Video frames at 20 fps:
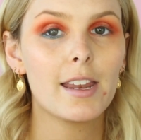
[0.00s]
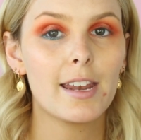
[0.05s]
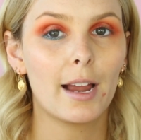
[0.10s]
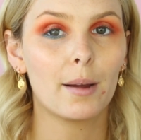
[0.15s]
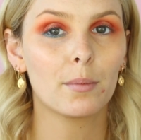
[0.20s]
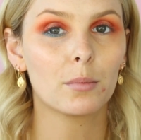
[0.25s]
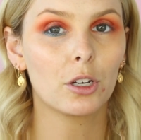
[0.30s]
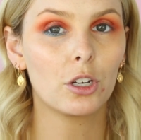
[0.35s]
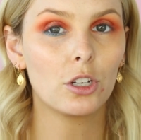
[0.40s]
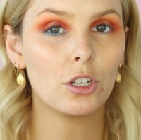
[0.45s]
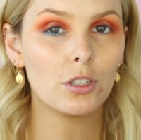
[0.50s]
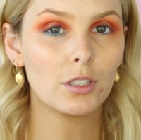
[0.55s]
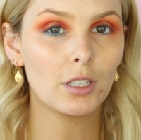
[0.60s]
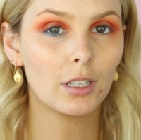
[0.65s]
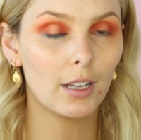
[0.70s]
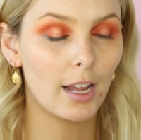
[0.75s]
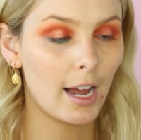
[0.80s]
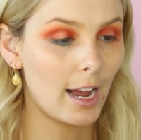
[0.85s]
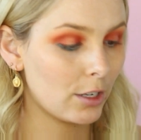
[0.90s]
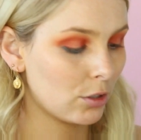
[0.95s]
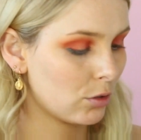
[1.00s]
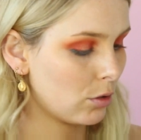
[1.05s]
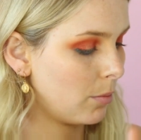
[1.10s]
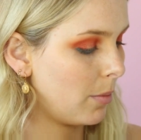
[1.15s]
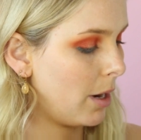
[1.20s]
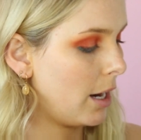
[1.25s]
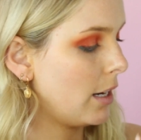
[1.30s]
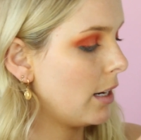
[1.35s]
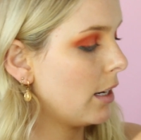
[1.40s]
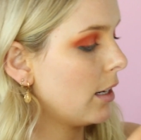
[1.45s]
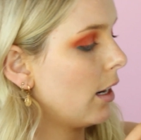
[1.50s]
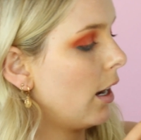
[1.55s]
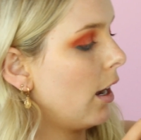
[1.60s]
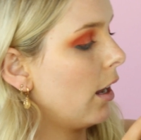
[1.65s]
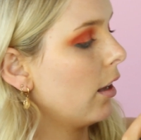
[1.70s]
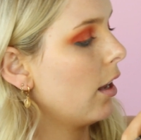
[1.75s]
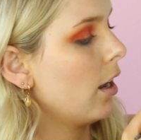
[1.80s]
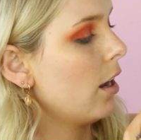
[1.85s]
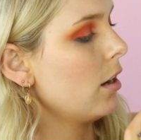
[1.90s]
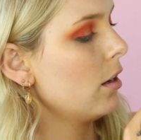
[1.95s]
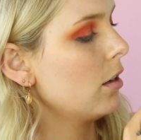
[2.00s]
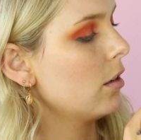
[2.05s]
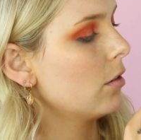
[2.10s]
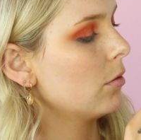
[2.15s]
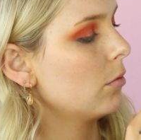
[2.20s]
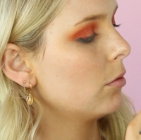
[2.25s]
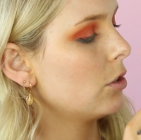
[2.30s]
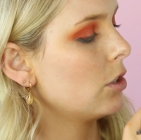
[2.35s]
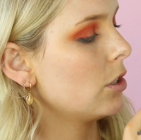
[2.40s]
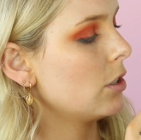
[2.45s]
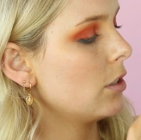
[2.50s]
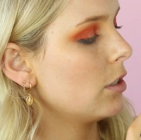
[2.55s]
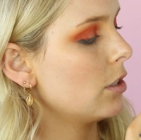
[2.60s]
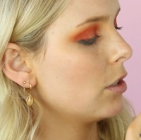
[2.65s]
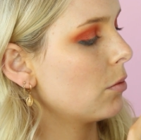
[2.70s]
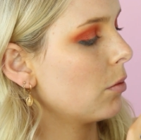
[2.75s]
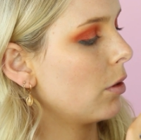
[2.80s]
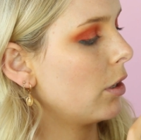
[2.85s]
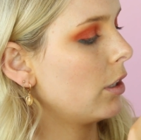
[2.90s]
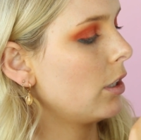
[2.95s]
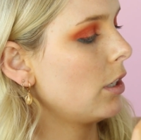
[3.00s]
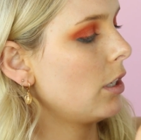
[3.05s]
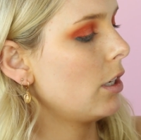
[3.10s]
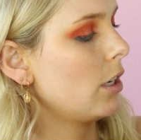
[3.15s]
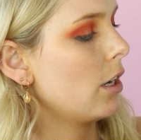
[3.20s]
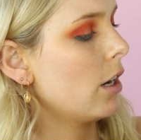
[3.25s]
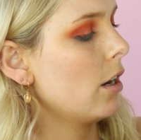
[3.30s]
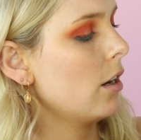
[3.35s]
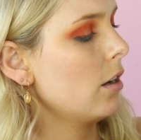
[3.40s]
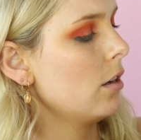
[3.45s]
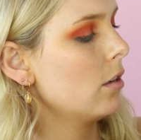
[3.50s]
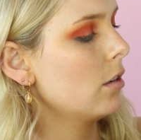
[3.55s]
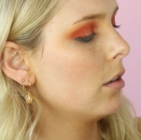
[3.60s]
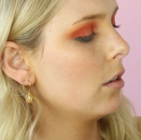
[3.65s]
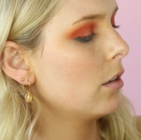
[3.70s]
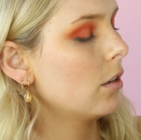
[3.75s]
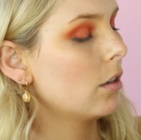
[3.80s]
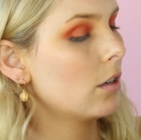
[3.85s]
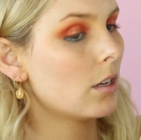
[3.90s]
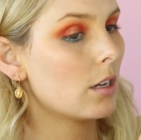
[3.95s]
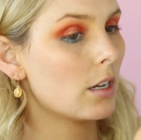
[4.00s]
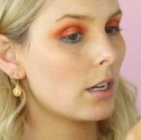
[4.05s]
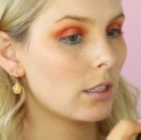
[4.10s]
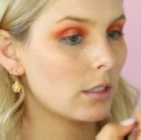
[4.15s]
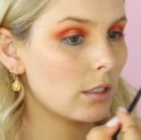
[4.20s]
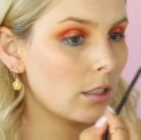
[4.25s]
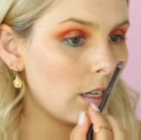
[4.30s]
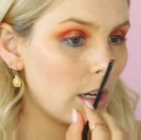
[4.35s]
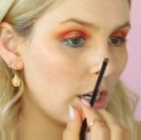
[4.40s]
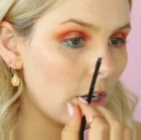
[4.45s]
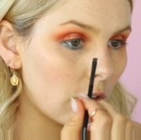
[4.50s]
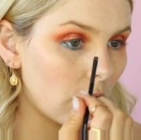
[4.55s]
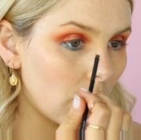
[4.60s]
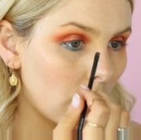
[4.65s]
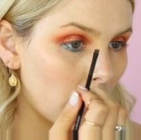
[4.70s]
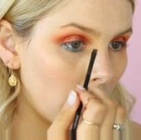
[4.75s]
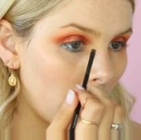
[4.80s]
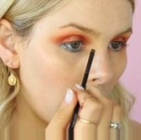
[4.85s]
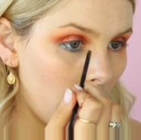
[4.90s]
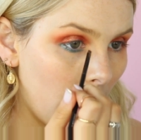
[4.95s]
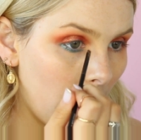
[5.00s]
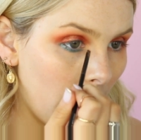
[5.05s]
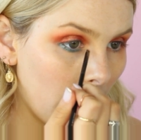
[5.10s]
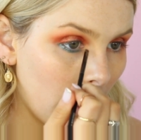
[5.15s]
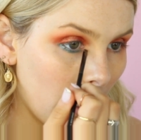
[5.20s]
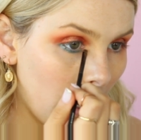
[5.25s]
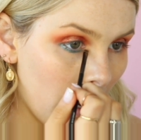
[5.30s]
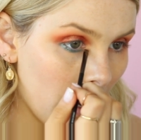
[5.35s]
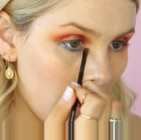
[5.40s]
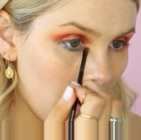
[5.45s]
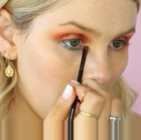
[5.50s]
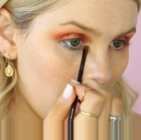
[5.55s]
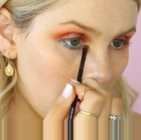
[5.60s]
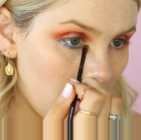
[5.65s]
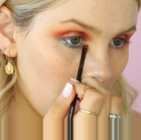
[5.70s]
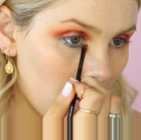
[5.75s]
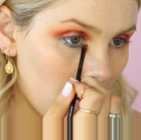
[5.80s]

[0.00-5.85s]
Now I'm going to use the last remaining colour, which is this one here, as an inner corner highlight.